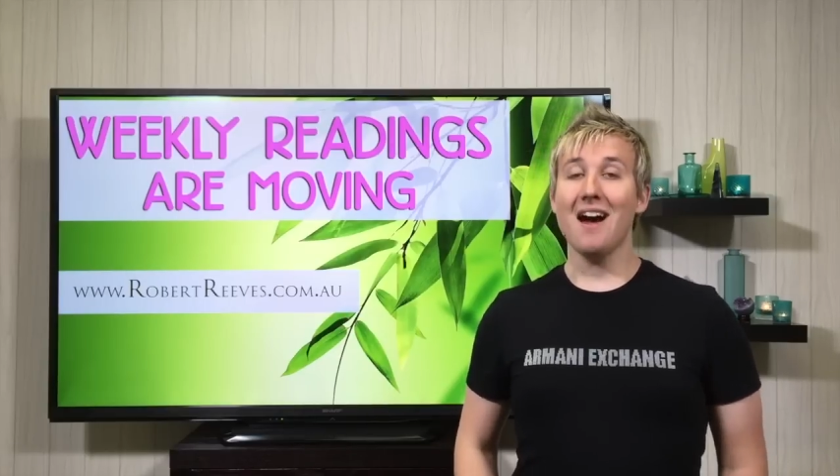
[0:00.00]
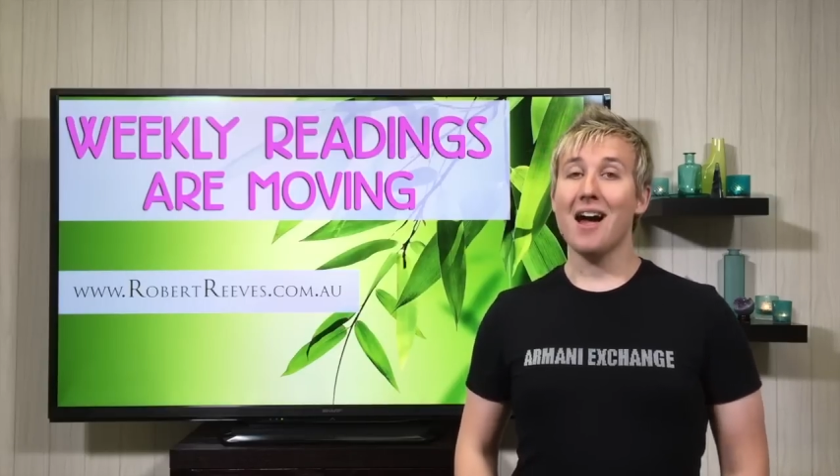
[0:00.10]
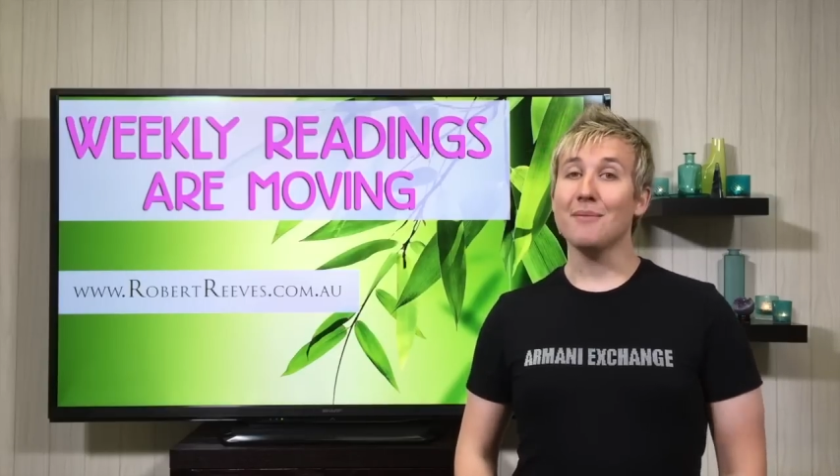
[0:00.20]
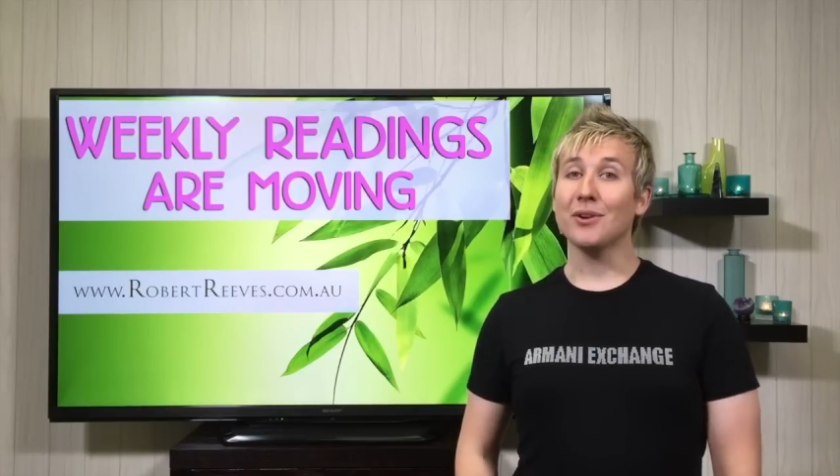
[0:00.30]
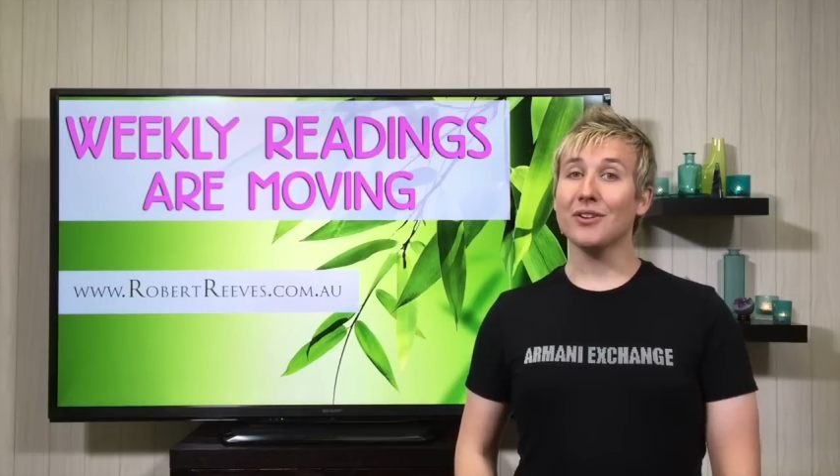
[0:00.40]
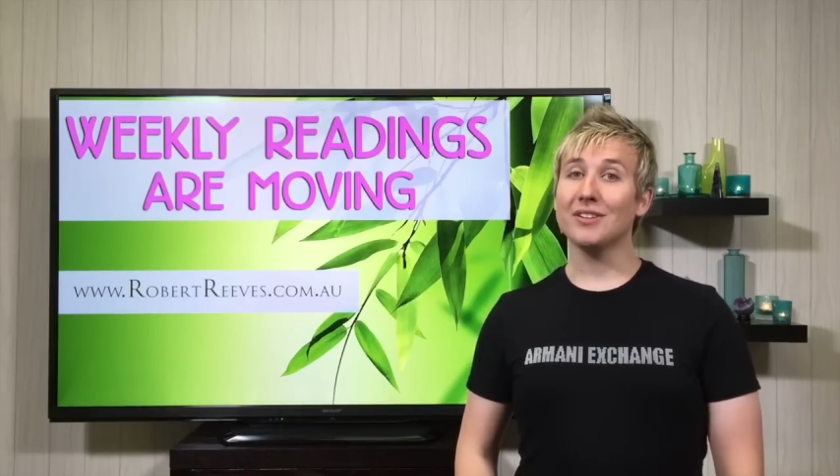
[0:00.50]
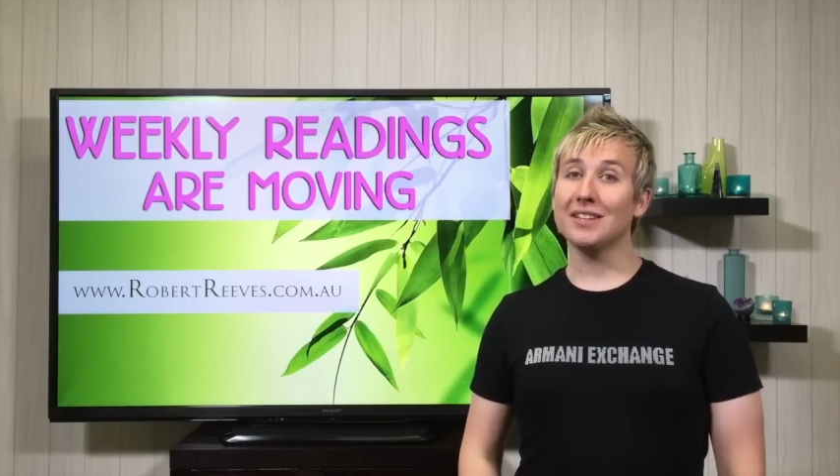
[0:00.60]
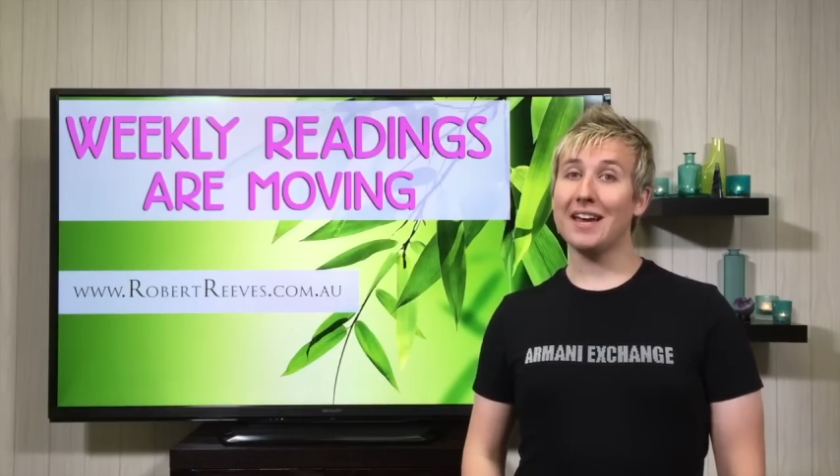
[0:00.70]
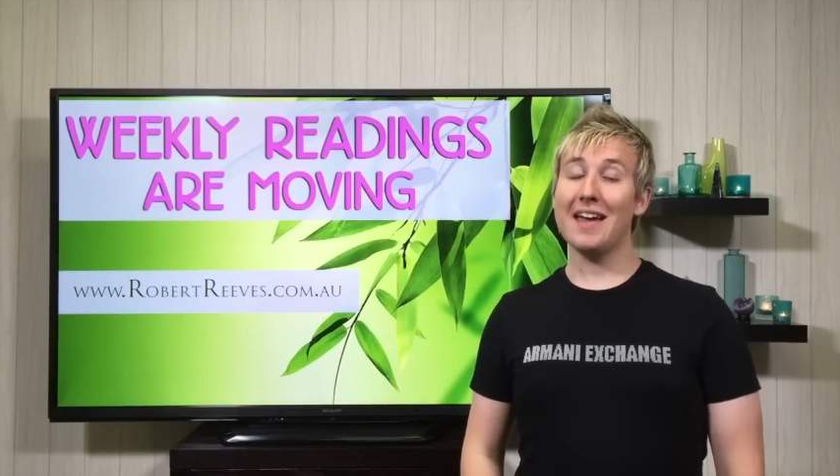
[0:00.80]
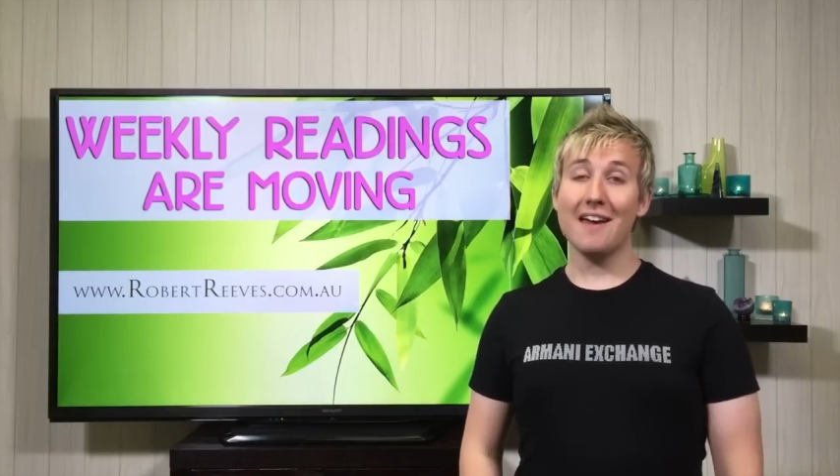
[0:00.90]
I'm going to
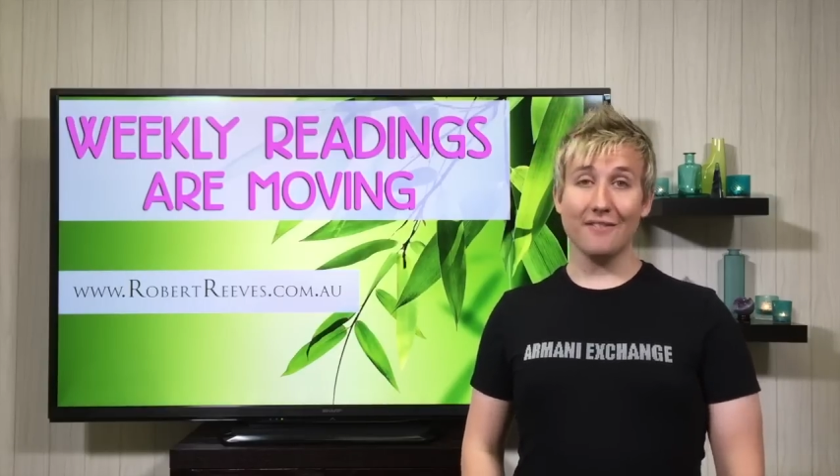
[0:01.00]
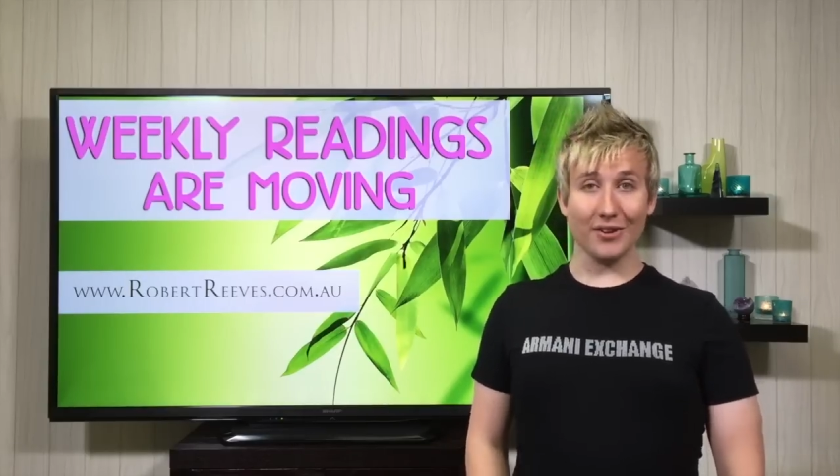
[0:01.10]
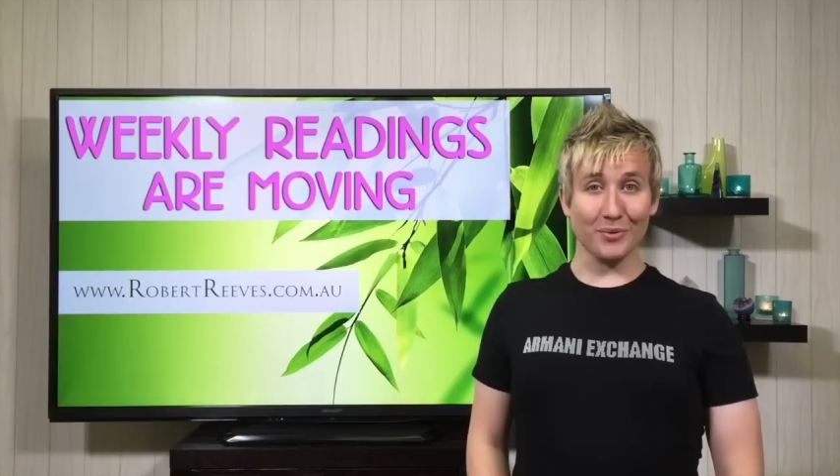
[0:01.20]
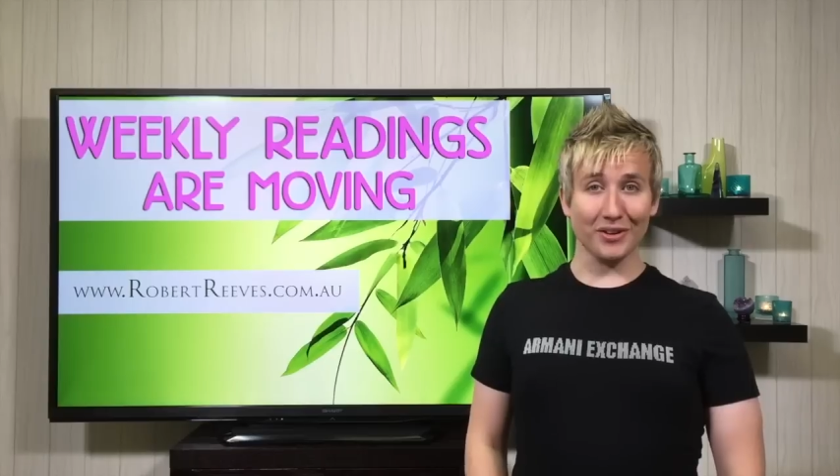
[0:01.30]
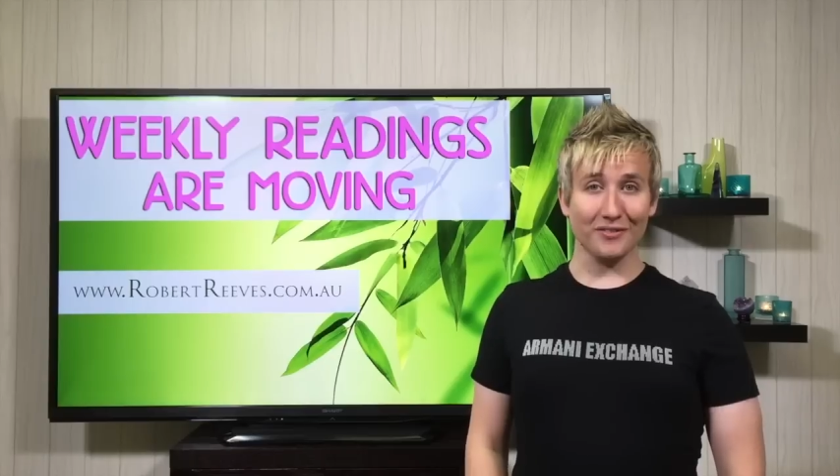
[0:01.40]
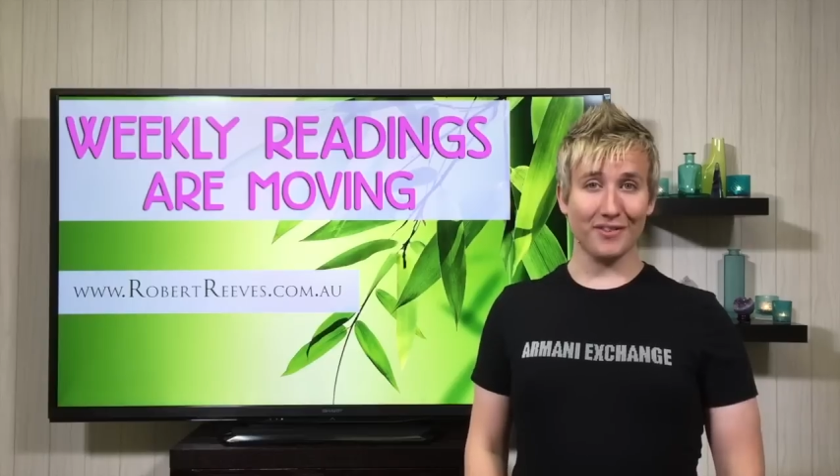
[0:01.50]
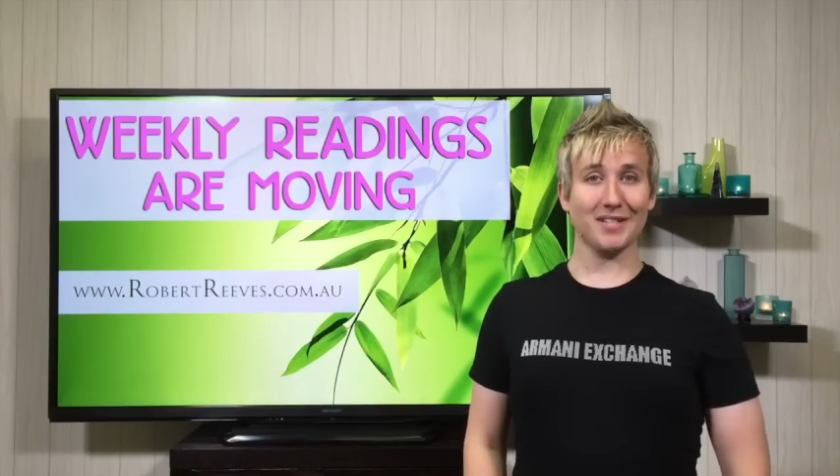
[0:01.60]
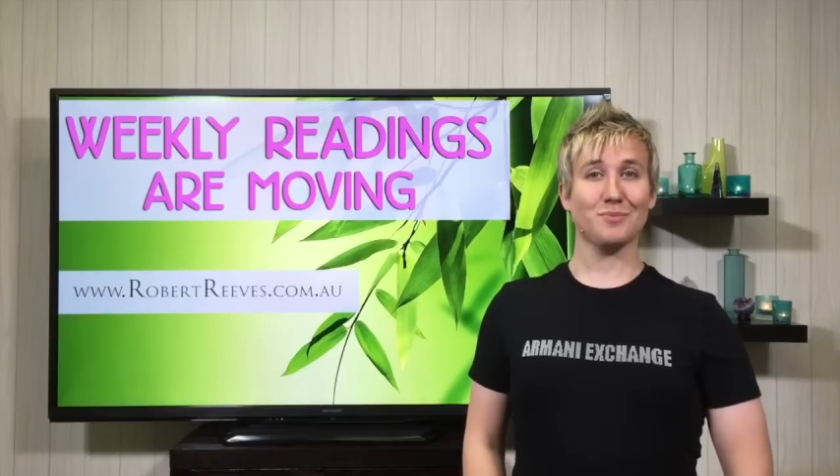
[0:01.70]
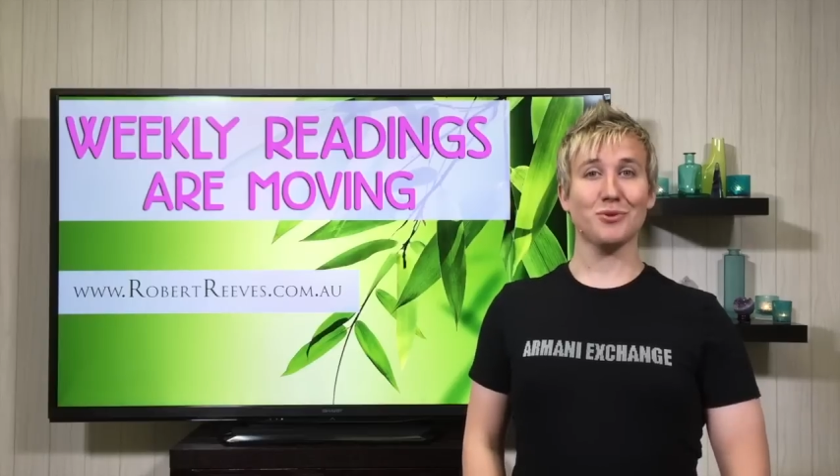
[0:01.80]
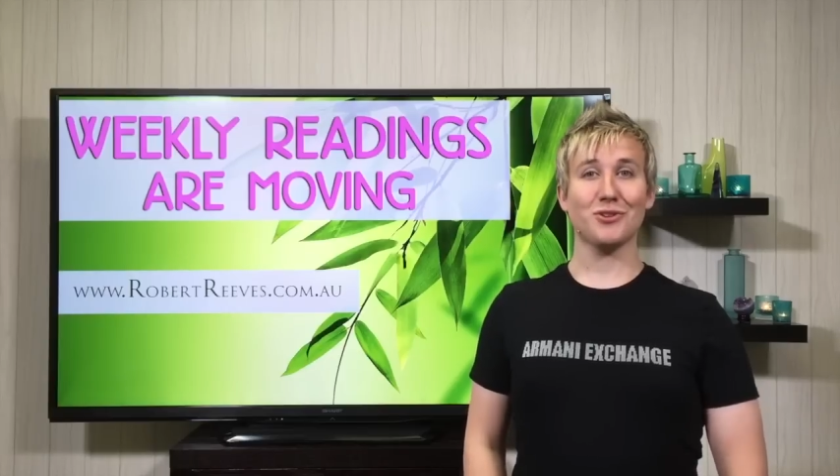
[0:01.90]
let everyone on
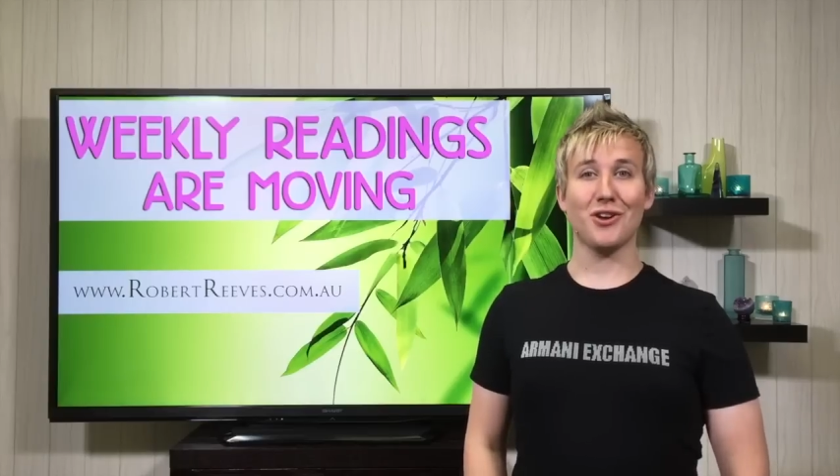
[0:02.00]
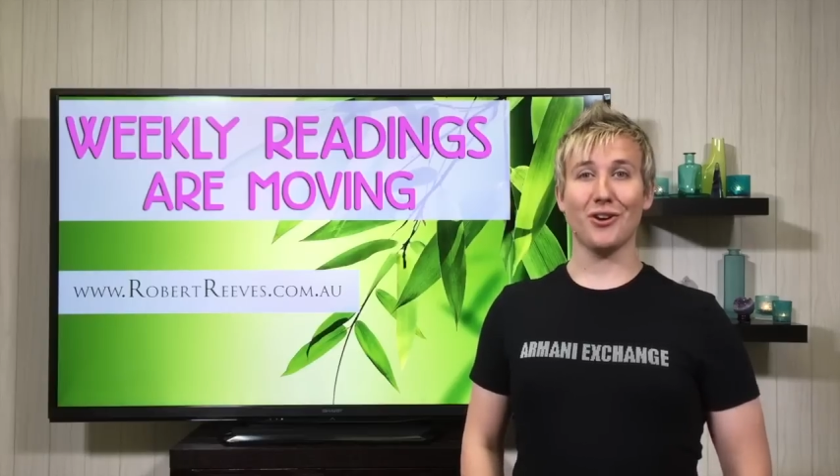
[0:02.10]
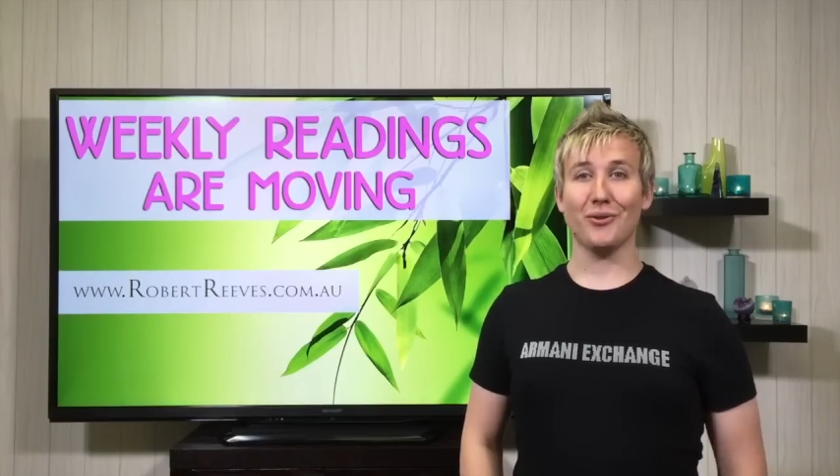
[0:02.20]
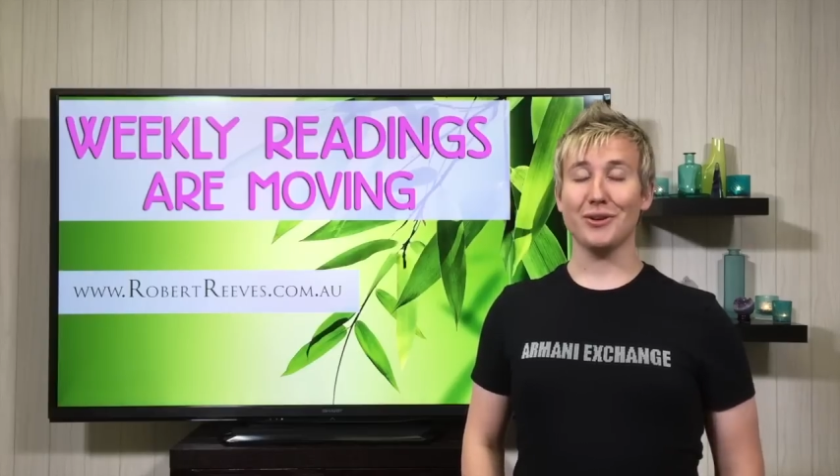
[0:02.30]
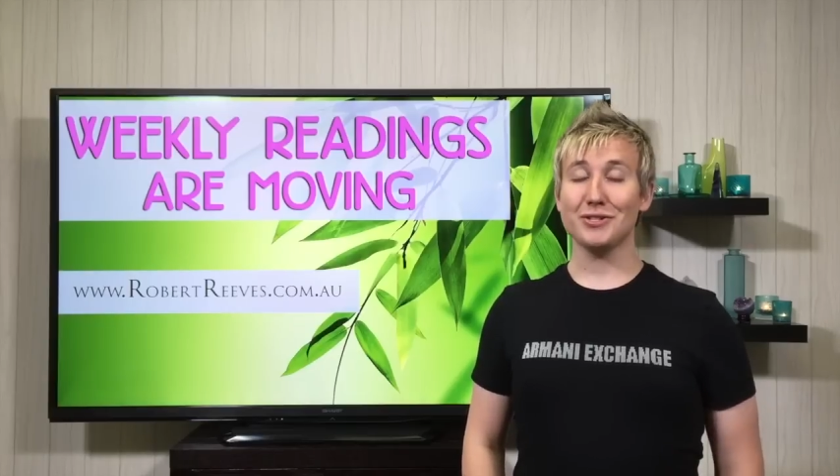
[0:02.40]
Facebook know